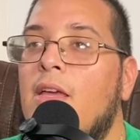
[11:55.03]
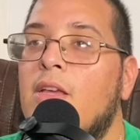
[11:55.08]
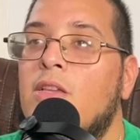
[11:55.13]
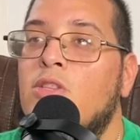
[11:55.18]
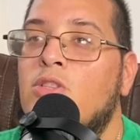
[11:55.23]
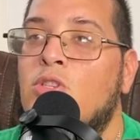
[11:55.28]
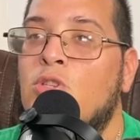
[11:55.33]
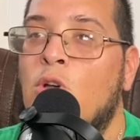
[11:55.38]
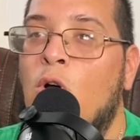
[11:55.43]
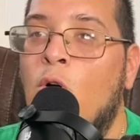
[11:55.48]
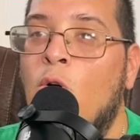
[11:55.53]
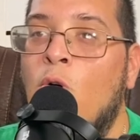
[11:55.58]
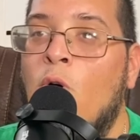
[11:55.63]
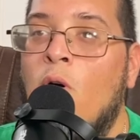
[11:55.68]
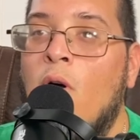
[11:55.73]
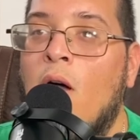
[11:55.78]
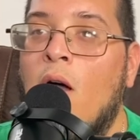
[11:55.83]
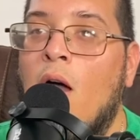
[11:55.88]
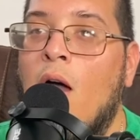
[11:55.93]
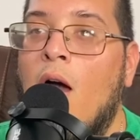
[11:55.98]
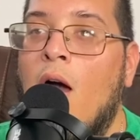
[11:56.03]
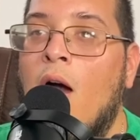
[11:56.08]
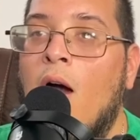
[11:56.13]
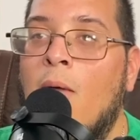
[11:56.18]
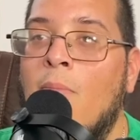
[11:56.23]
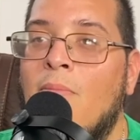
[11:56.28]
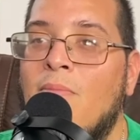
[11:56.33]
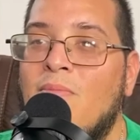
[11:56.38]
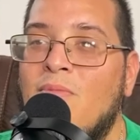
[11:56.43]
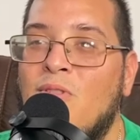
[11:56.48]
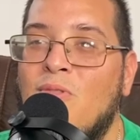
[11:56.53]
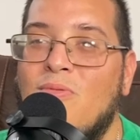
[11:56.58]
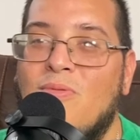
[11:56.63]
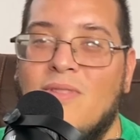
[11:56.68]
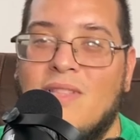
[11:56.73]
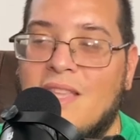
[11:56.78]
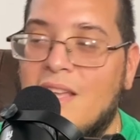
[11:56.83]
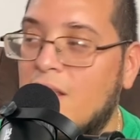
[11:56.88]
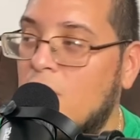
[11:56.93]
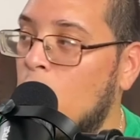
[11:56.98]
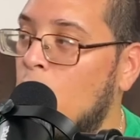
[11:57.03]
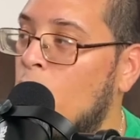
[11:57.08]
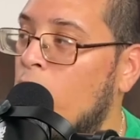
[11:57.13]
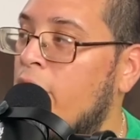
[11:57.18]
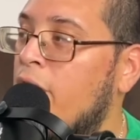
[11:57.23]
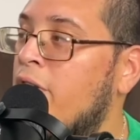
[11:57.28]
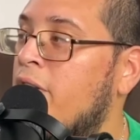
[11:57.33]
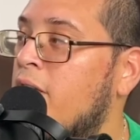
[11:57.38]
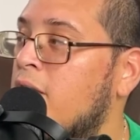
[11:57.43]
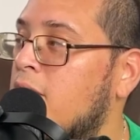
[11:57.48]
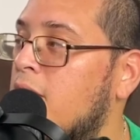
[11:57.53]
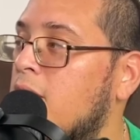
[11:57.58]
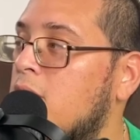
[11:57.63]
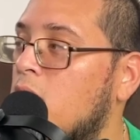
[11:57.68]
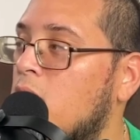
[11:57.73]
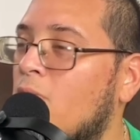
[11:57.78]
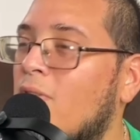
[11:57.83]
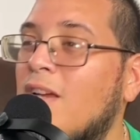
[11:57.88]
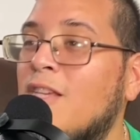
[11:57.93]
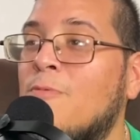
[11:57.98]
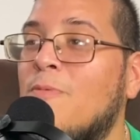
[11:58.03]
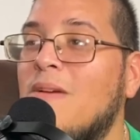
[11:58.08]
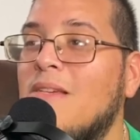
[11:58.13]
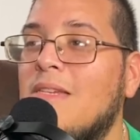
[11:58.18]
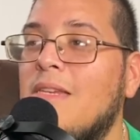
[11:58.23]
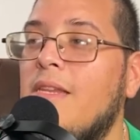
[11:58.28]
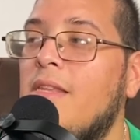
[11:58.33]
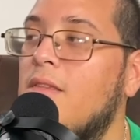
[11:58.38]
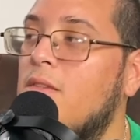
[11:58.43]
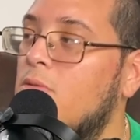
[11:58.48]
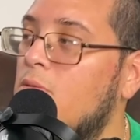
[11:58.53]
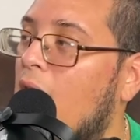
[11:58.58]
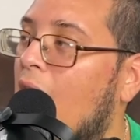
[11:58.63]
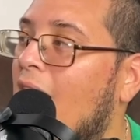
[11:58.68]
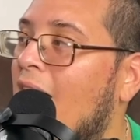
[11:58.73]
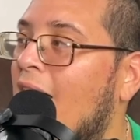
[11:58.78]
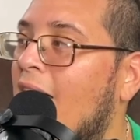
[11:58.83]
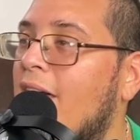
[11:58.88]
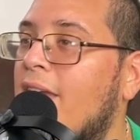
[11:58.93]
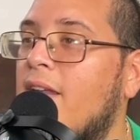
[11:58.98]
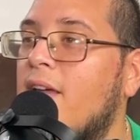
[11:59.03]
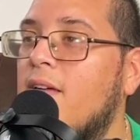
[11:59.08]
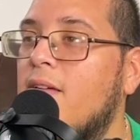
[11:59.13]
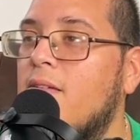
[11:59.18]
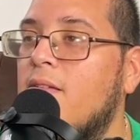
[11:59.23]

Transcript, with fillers: So you would think the weirdness is over, especially as I